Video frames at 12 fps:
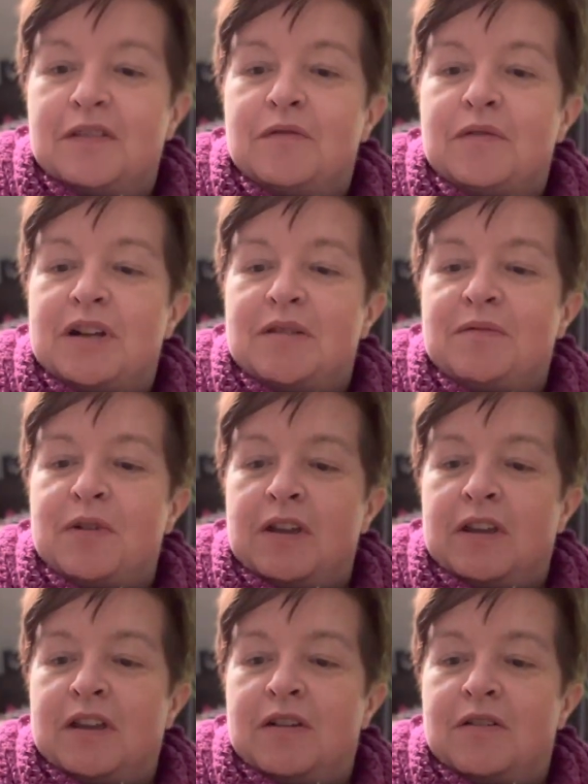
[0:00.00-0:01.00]
What I'm
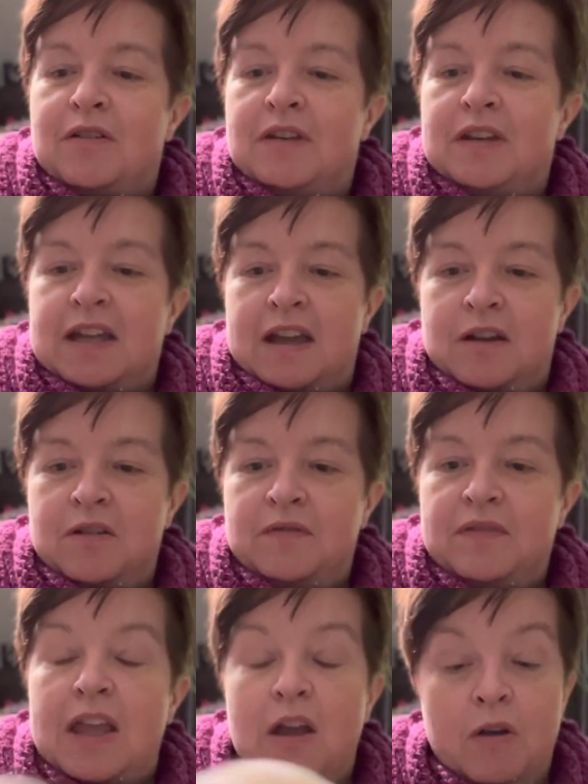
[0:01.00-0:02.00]
working on now,
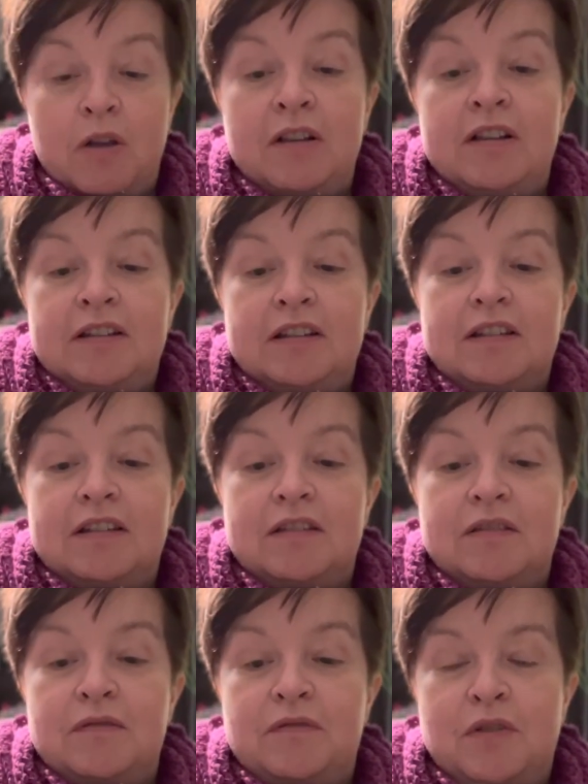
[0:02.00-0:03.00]
they're all
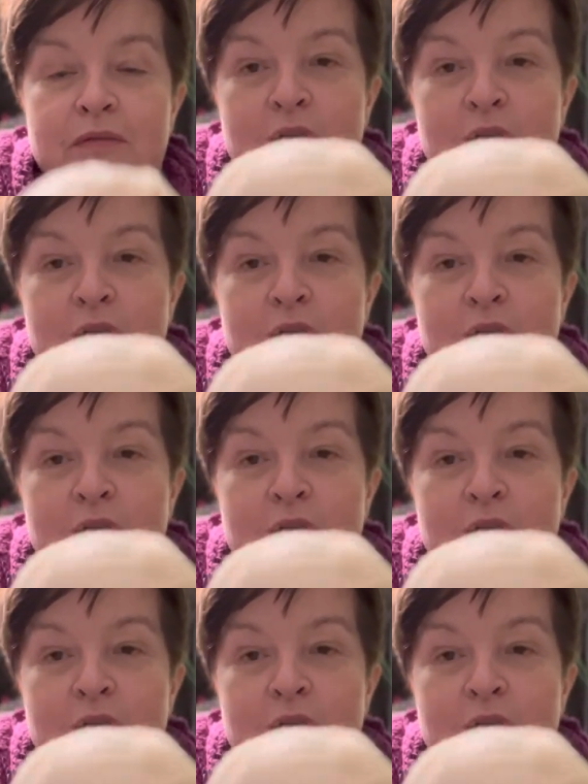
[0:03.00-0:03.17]
from